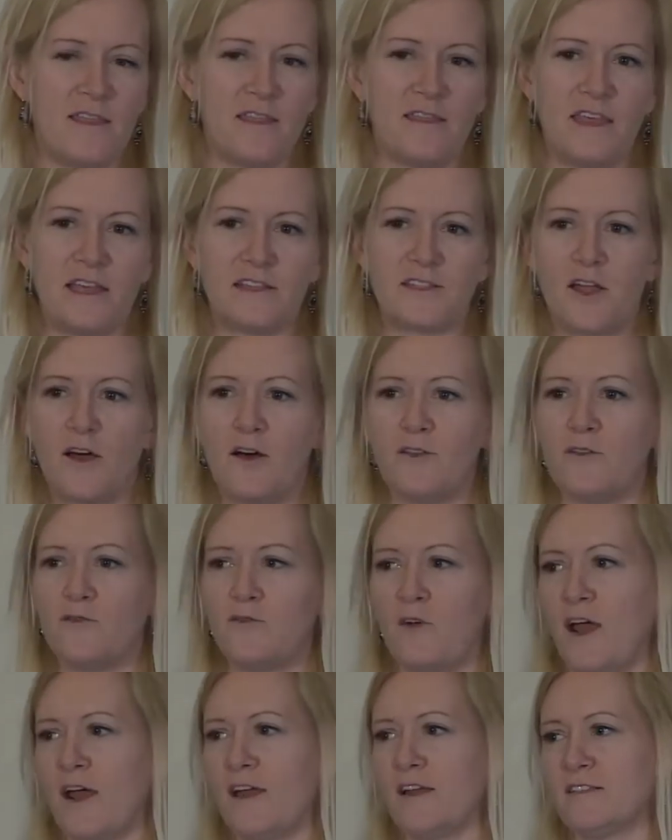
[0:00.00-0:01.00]
that's called the
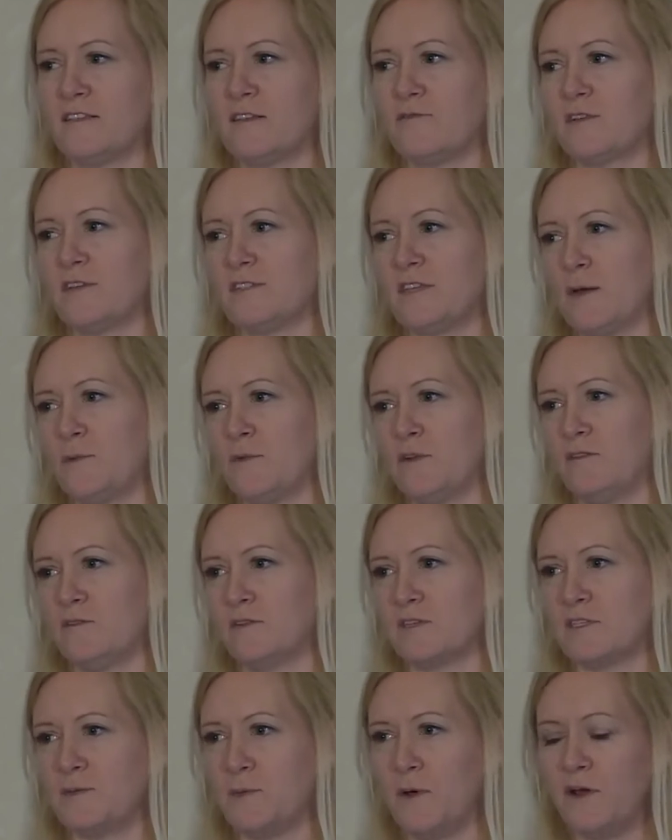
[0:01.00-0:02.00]
Varieties of Contemplative
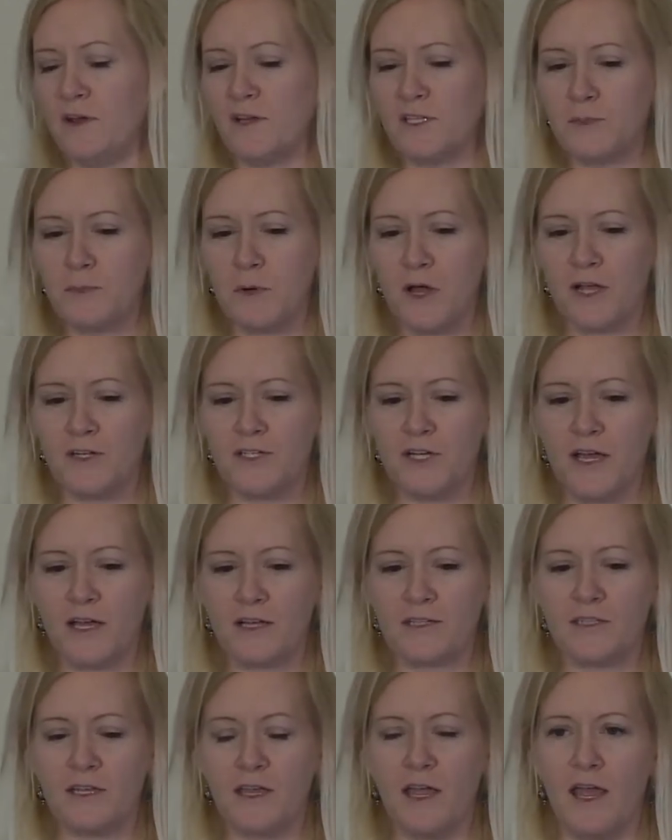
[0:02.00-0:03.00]
Experience
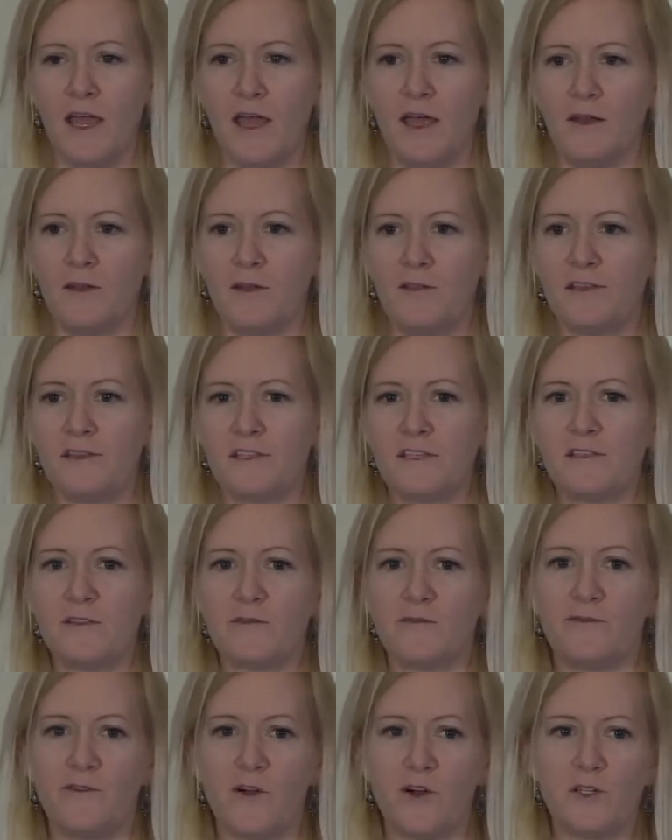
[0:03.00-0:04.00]
project, and this is the
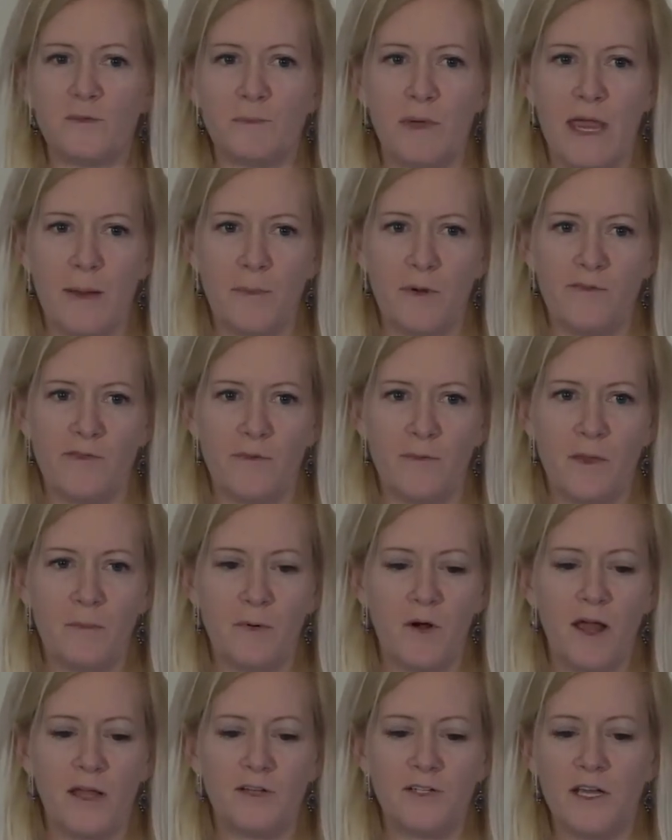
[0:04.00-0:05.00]
first paper from the
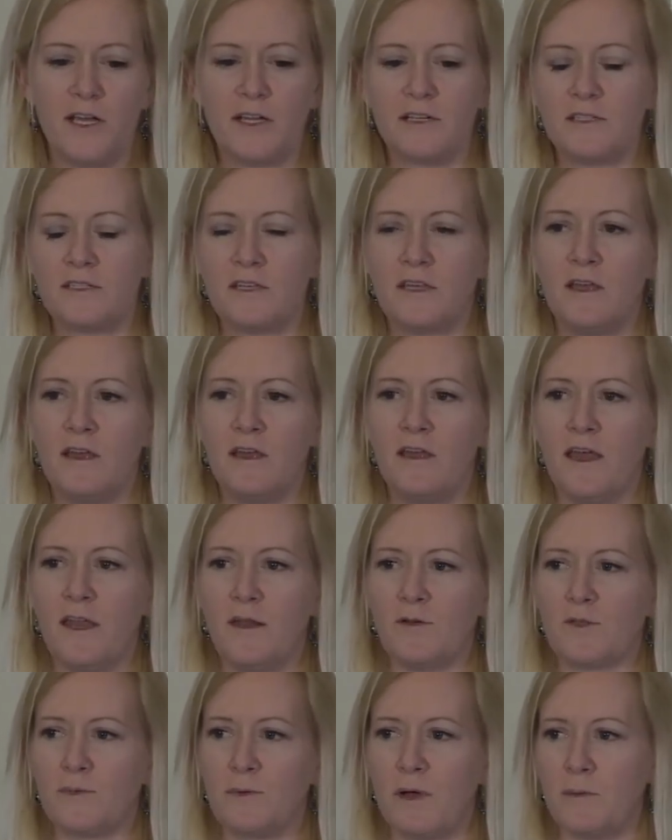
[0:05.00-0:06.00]
project, and
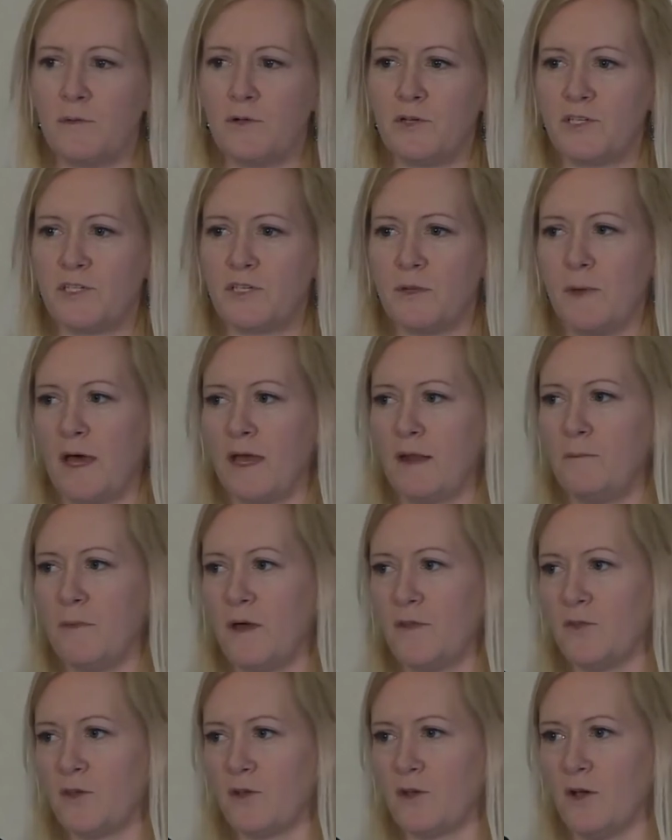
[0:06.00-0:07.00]
it was published about a
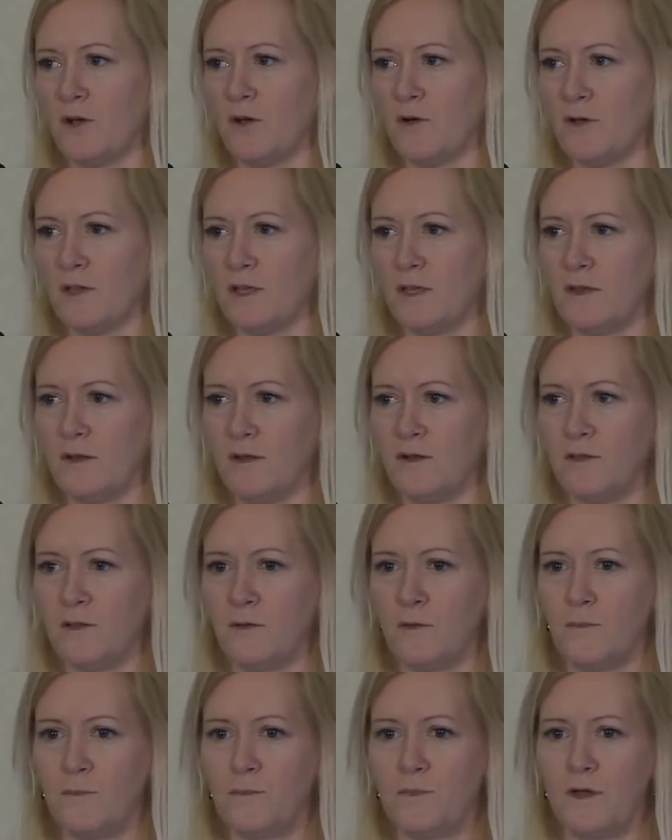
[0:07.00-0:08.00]
month ago in
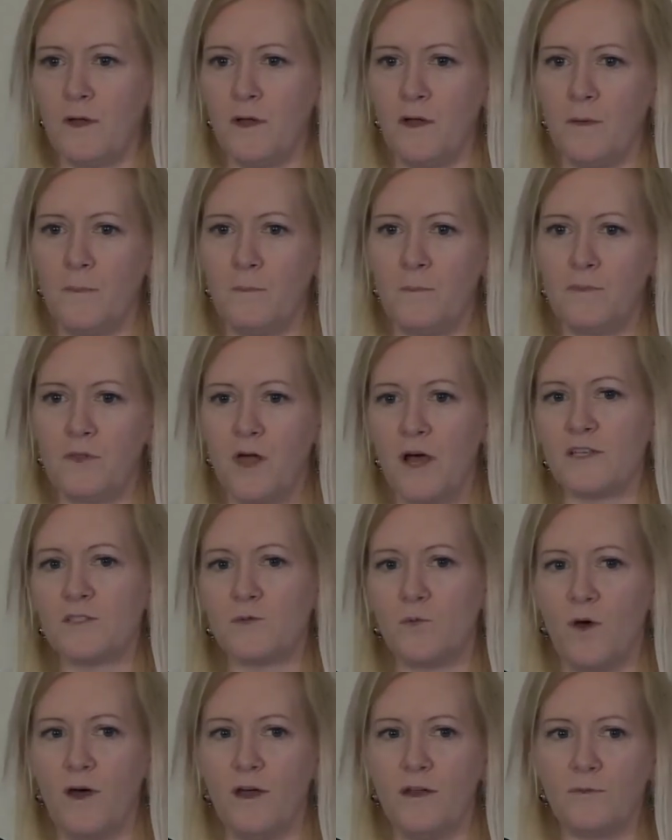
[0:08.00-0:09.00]
the PLOS
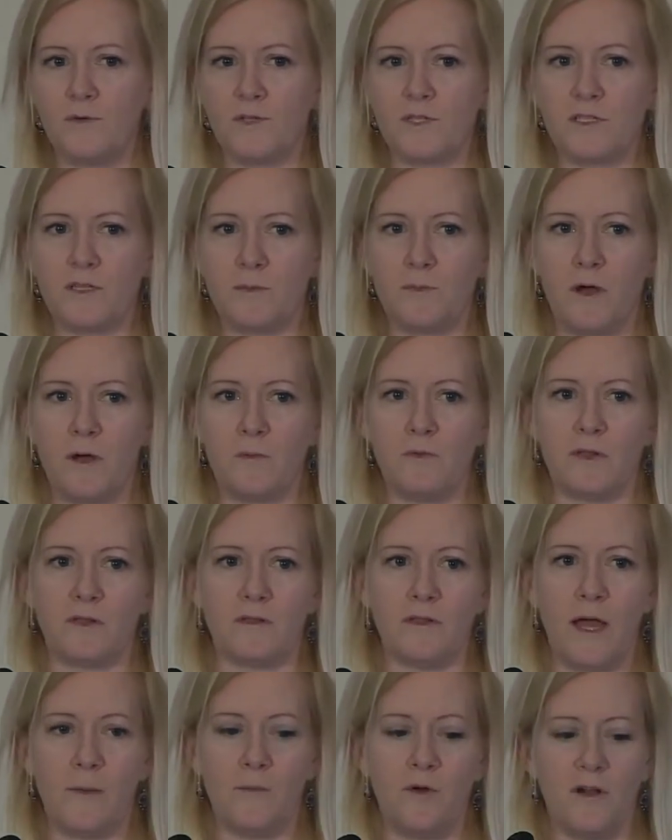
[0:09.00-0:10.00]
One, which is the Public
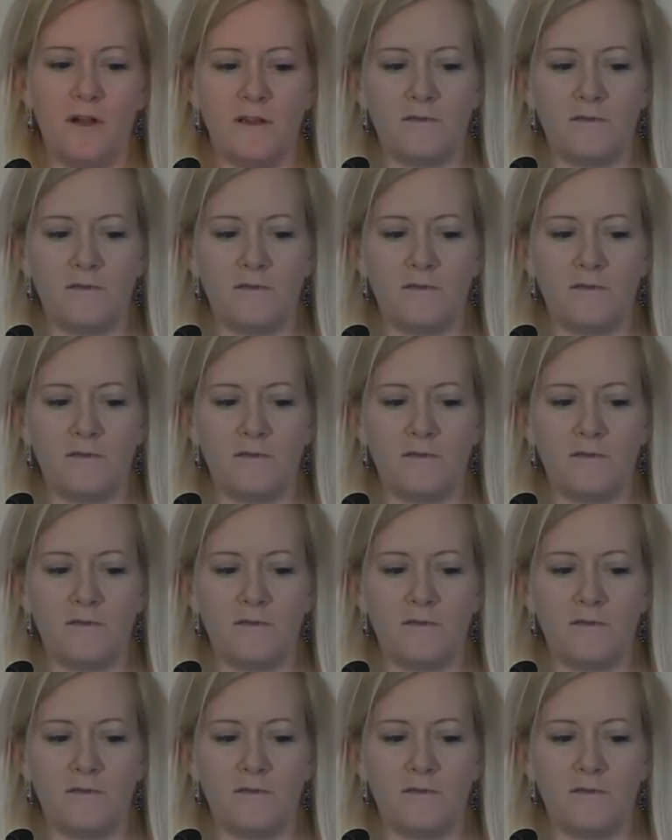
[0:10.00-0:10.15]
Library